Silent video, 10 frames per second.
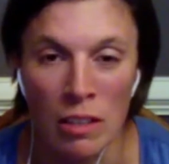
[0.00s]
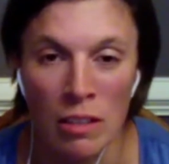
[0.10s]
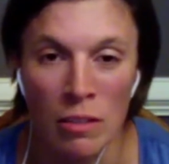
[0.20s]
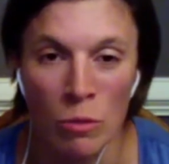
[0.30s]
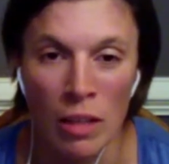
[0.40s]

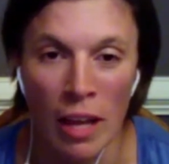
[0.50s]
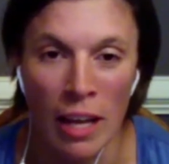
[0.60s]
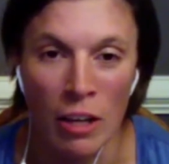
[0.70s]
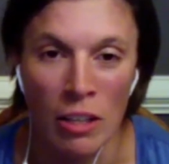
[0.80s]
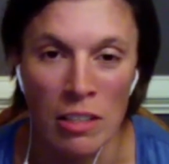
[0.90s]

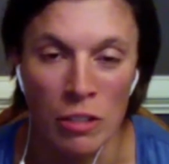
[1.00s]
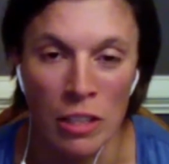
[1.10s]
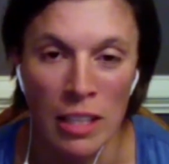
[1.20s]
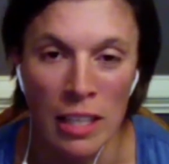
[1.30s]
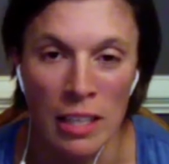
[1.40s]
relying on
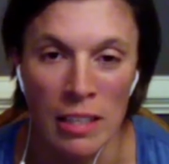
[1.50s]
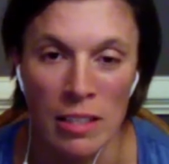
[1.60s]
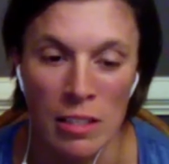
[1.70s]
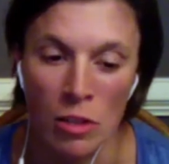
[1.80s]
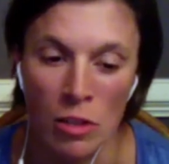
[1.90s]
different things.
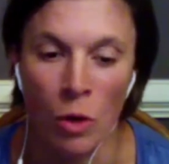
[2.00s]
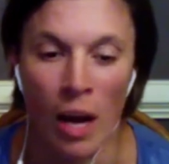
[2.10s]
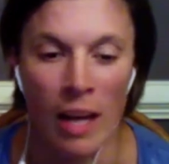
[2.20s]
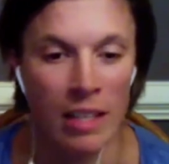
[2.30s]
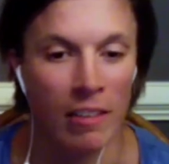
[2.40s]
And so
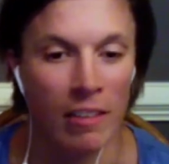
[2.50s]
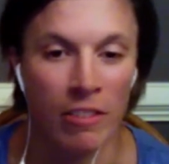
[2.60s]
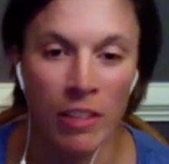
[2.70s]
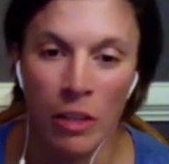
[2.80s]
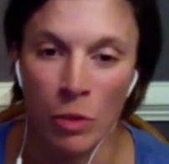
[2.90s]
as I've
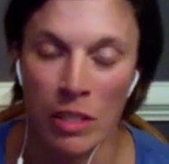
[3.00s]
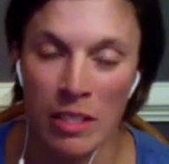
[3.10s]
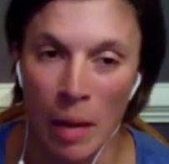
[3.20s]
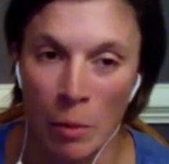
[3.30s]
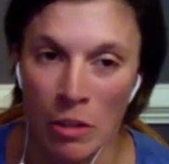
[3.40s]

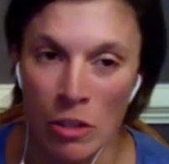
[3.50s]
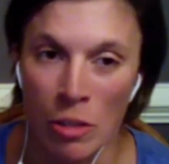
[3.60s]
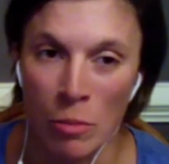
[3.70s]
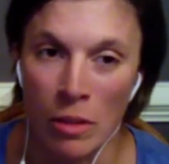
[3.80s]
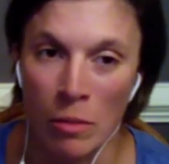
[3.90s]
reestablished
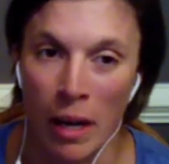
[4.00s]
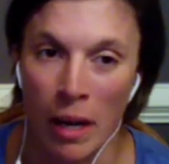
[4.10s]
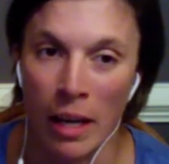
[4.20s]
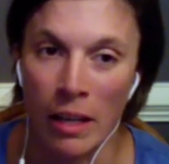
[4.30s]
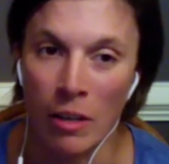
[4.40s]
some of
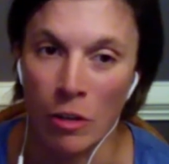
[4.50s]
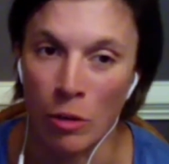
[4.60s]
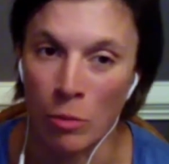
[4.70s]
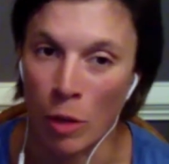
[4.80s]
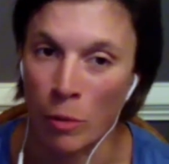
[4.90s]
my inner
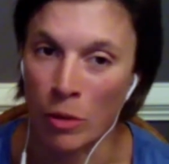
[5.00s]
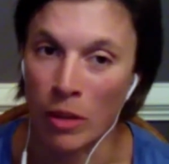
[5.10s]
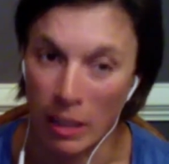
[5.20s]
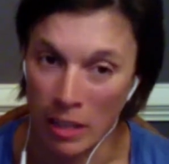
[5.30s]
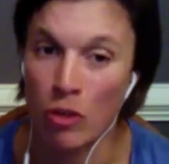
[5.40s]
abdominal,
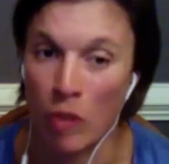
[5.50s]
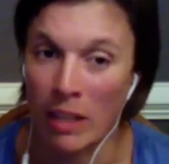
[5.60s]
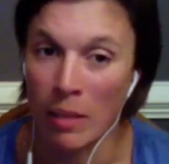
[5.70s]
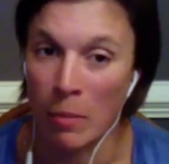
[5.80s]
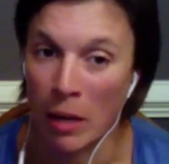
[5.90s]
like the
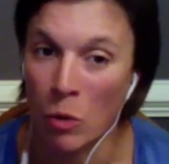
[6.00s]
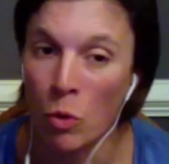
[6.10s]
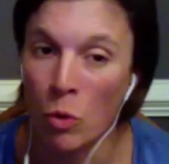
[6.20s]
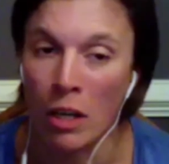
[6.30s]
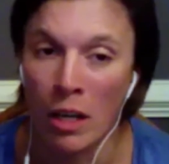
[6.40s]
strength in my
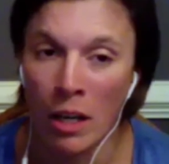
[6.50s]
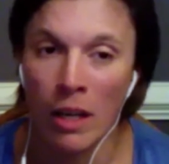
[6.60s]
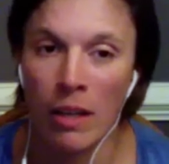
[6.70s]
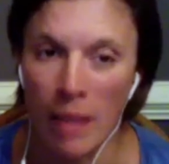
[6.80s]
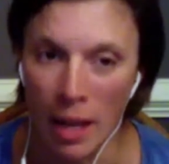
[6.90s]
core,
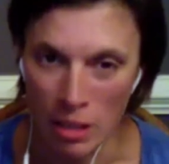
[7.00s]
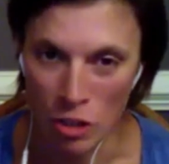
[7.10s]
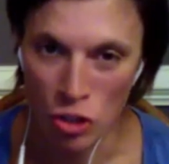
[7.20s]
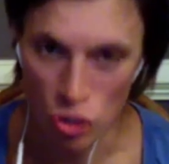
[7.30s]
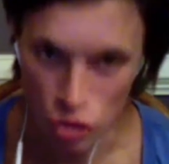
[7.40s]
that has
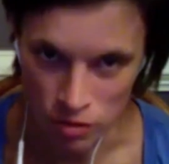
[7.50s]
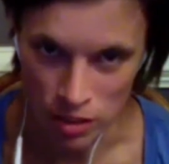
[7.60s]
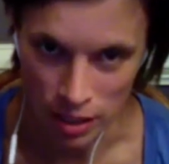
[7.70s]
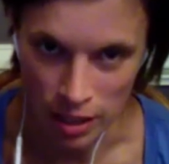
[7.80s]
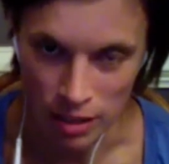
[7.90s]
shifted
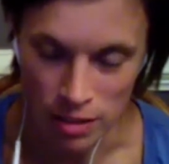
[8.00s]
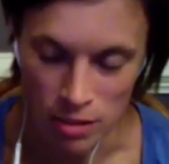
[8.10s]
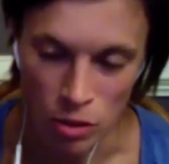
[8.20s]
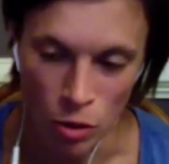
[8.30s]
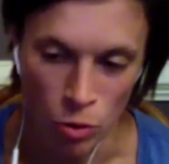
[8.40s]
again.
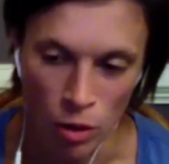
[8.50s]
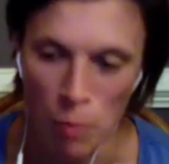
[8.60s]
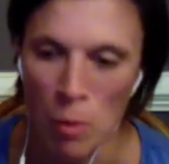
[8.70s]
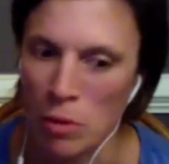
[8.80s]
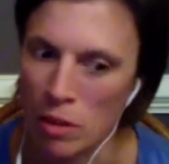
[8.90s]
So I
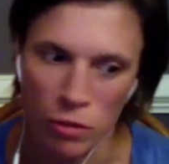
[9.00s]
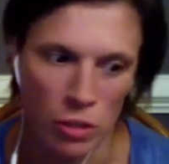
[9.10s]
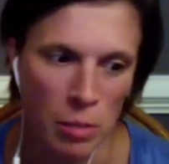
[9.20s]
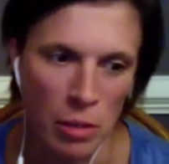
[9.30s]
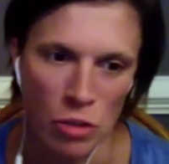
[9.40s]
remember the
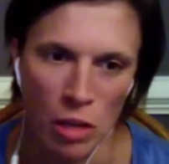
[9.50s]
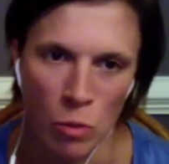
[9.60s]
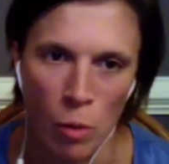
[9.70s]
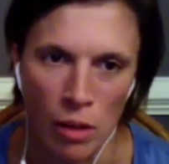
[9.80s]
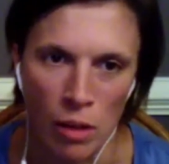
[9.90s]
first time I tried
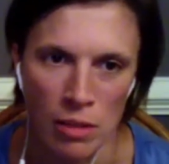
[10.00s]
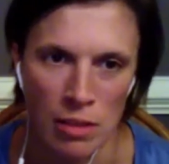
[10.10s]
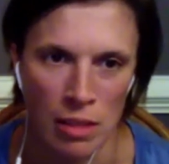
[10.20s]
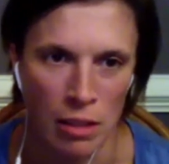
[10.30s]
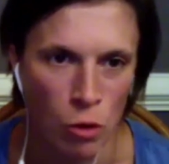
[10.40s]
wall balls, I
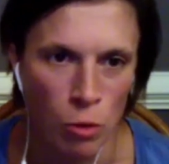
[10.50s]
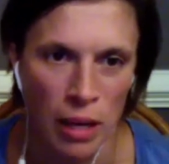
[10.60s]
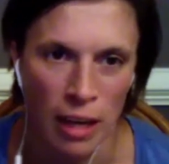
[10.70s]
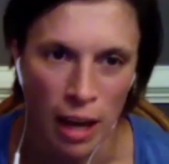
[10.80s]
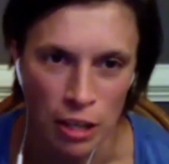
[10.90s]
was like, oh
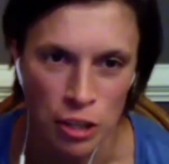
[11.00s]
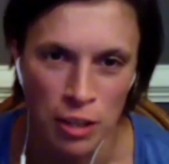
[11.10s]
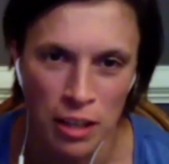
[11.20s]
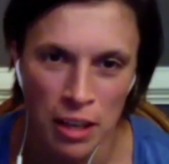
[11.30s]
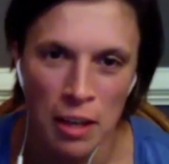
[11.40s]
my
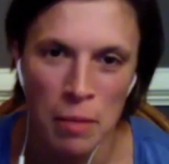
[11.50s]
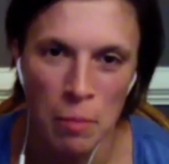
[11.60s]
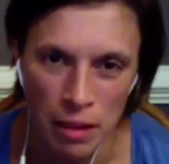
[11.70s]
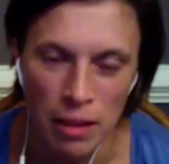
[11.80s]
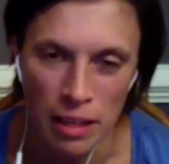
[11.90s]
gosh,
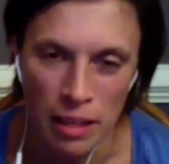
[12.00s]
my legs,